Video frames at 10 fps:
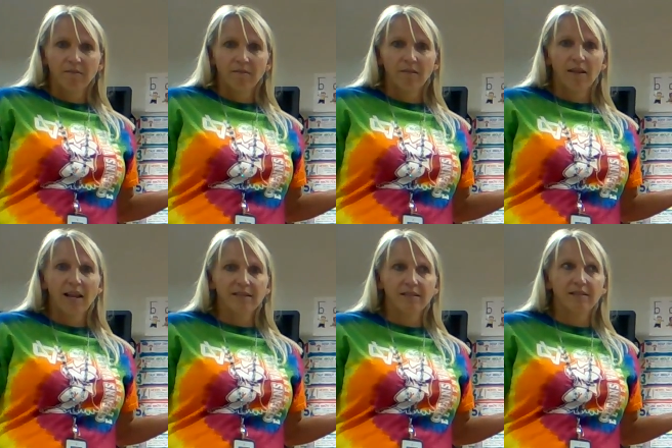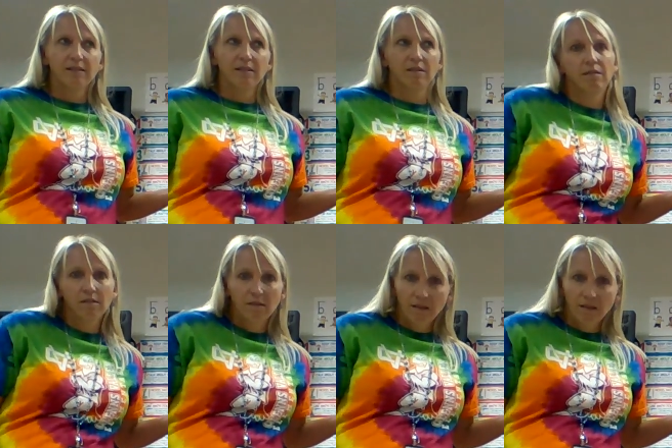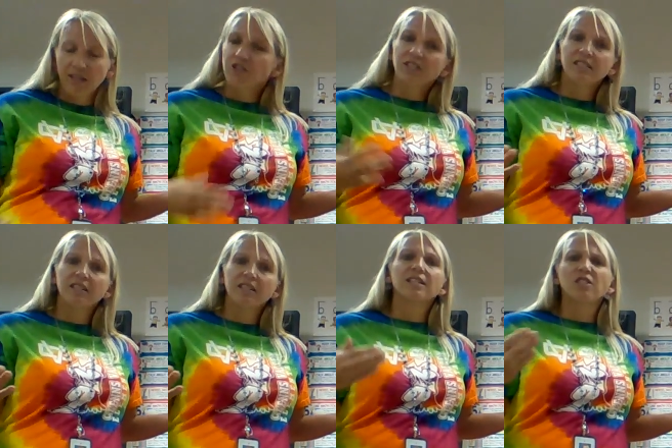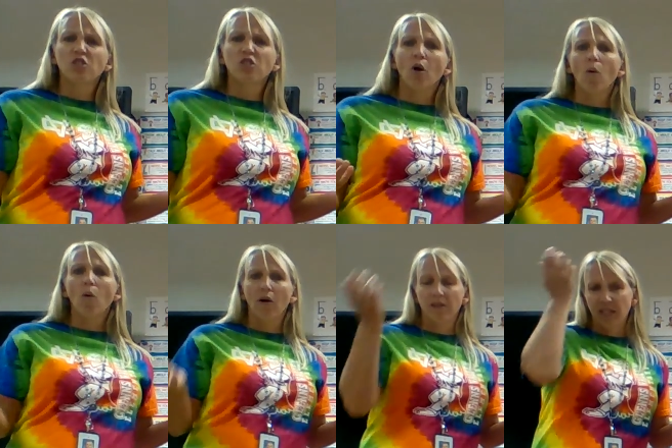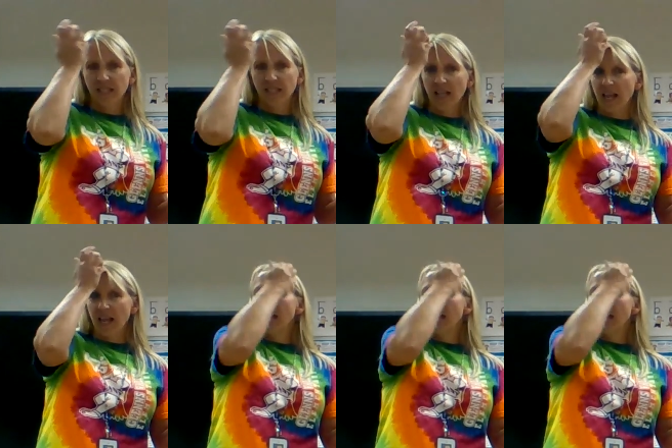glass. It's so hard to say.